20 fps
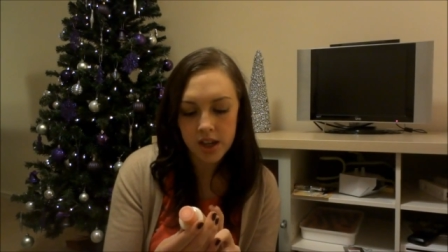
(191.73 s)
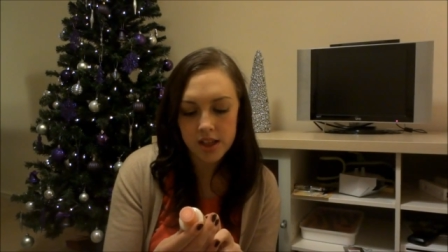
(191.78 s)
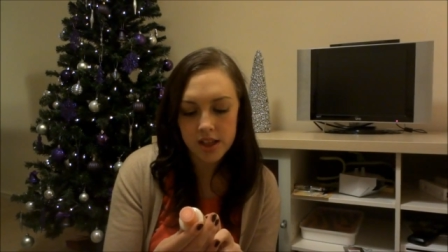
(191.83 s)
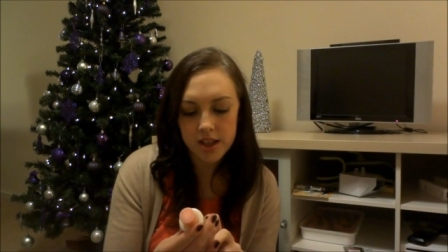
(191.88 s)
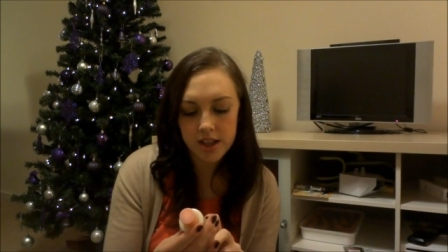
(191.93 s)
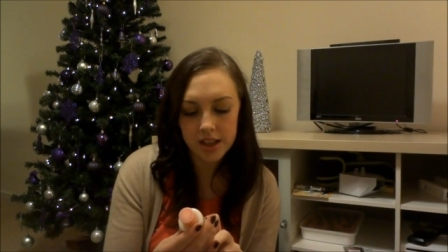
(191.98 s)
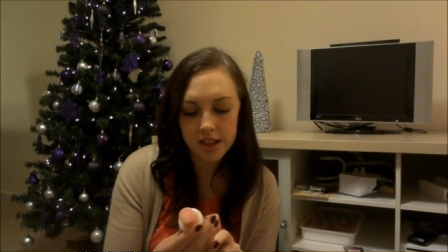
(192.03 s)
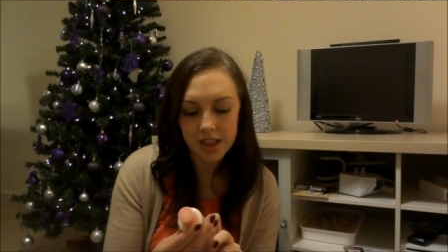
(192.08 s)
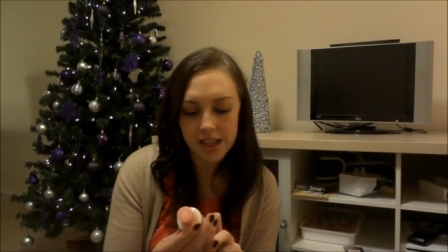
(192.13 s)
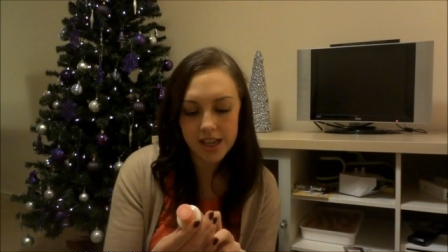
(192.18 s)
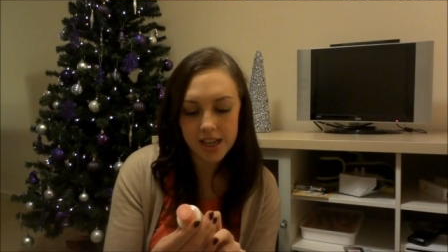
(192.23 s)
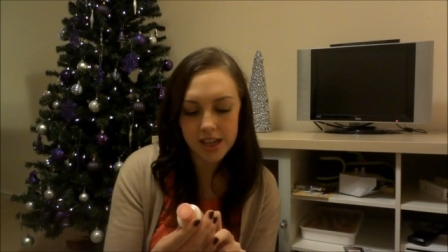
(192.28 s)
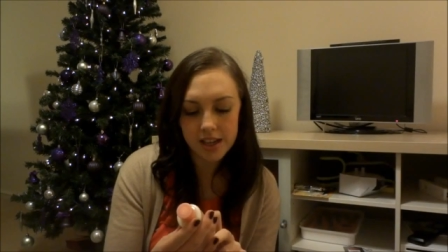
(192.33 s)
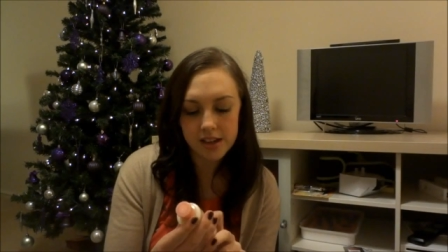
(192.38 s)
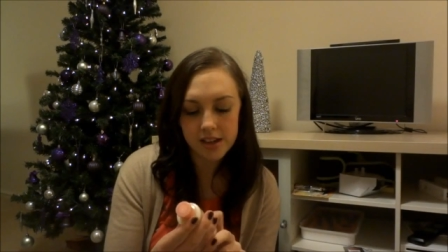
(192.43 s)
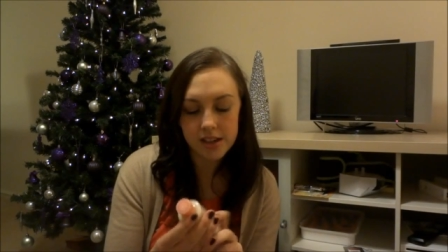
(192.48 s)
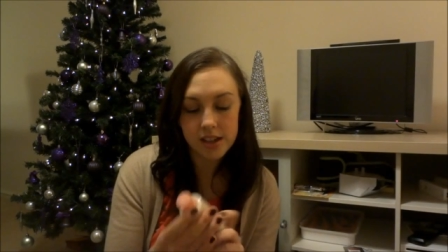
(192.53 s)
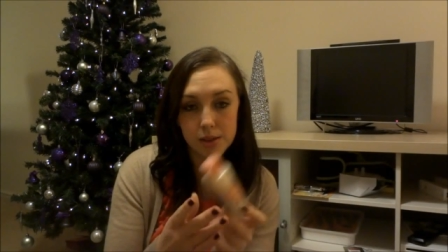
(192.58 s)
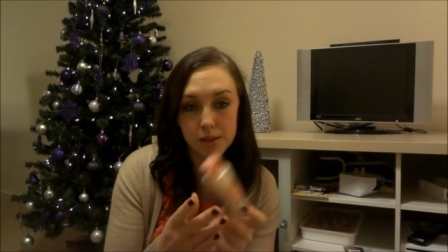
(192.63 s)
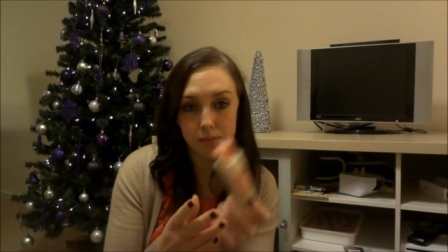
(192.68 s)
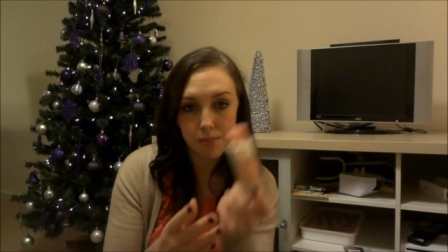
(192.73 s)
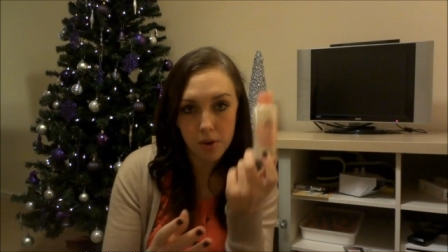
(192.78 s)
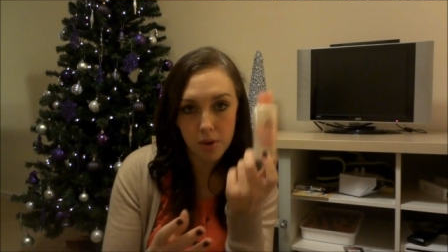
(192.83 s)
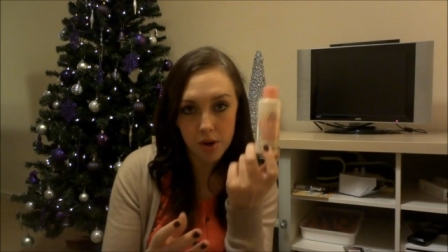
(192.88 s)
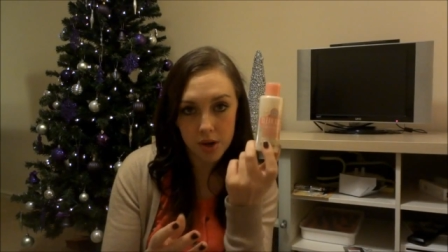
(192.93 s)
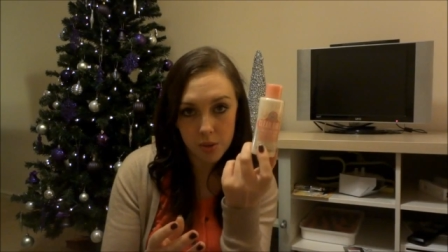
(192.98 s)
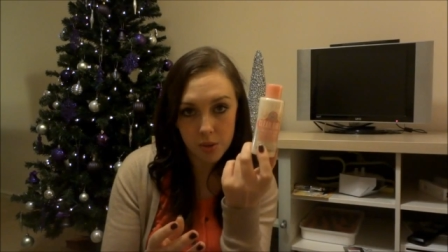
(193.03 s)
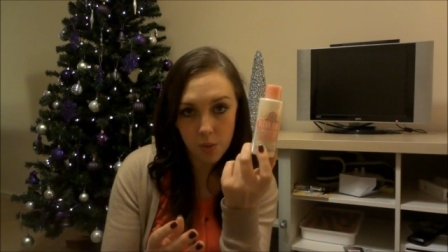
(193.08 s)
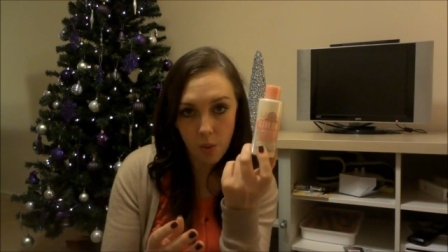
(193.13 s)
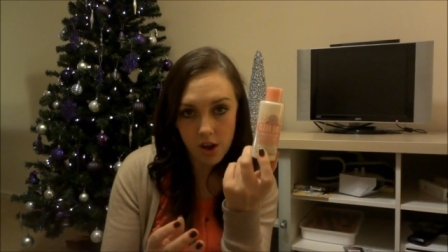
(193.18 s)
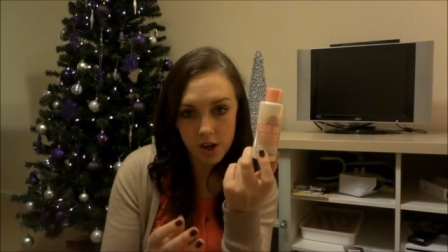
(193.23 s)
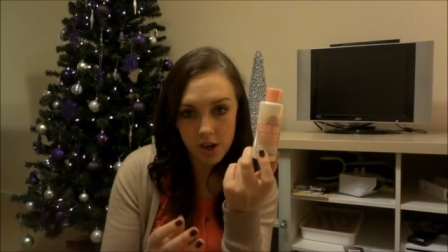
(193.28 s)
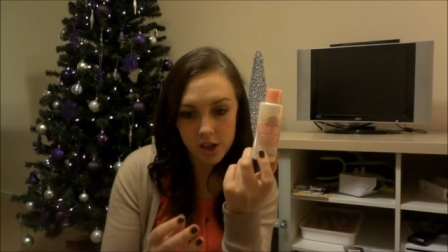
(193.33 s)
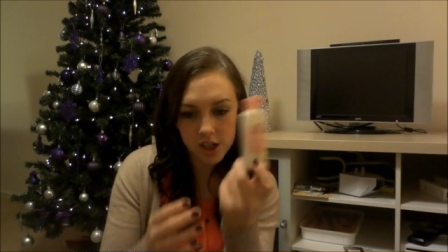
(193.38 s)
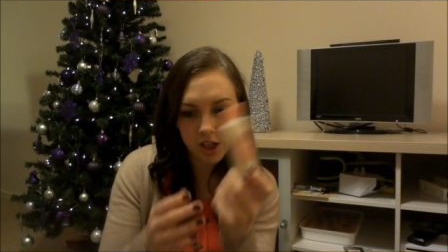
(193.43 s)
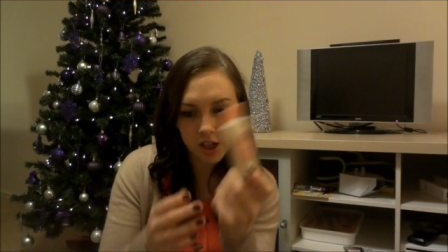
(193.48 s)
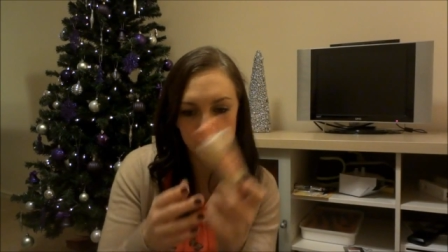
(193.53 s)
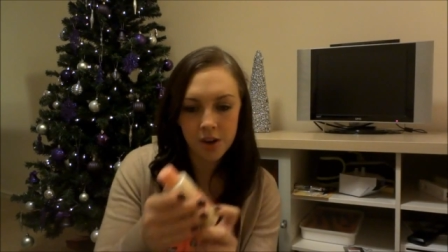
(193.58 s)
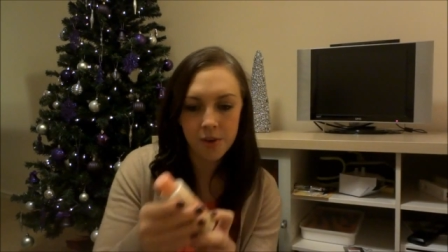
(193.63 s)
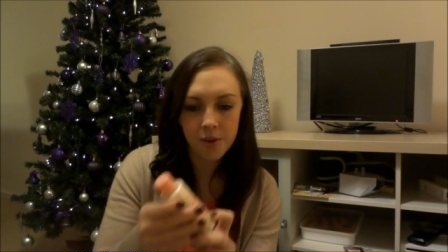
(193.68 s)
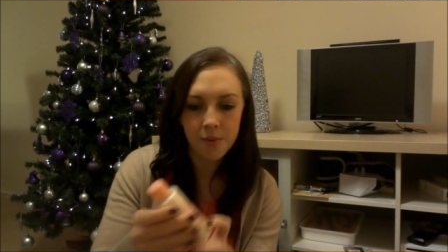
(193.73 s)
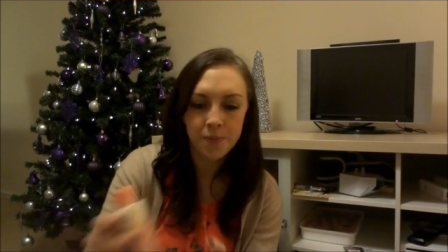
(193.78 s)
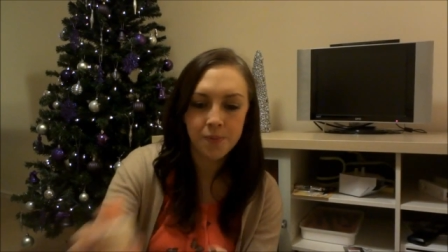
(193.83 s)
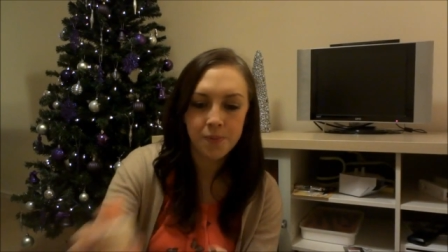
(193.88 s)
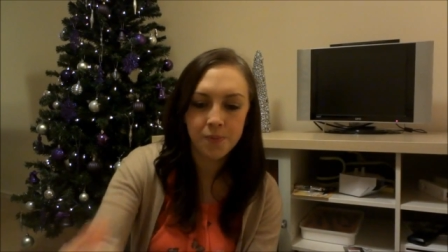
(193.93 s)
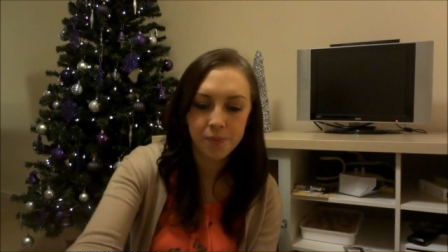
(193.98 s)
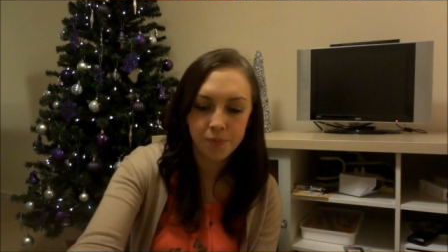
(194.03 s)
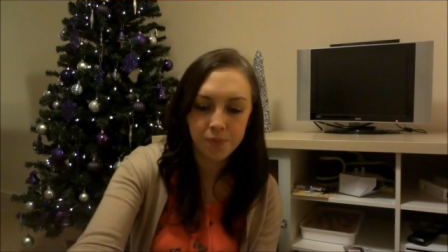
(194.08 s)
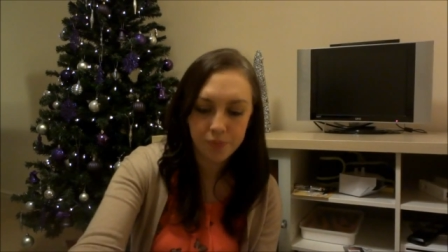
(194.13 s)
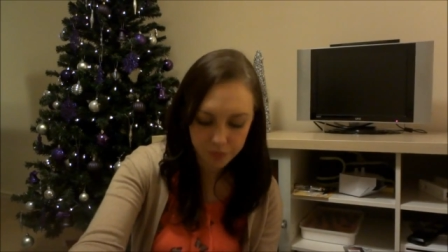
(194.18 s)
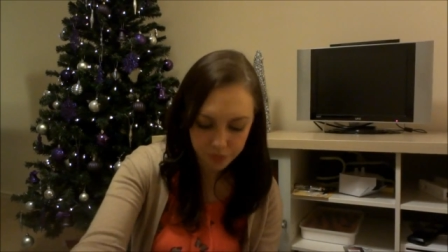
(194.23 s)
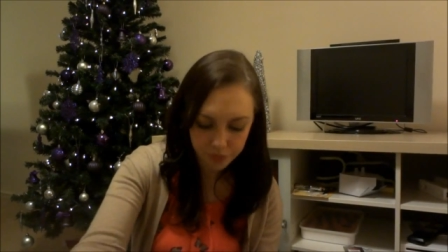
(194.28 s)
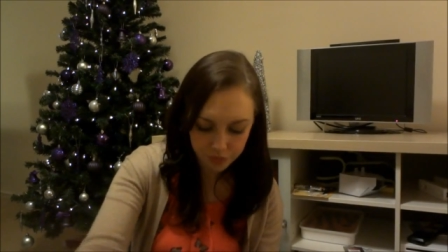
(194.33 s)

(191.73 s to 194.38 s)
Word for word: the Clean Girls Body Wash, and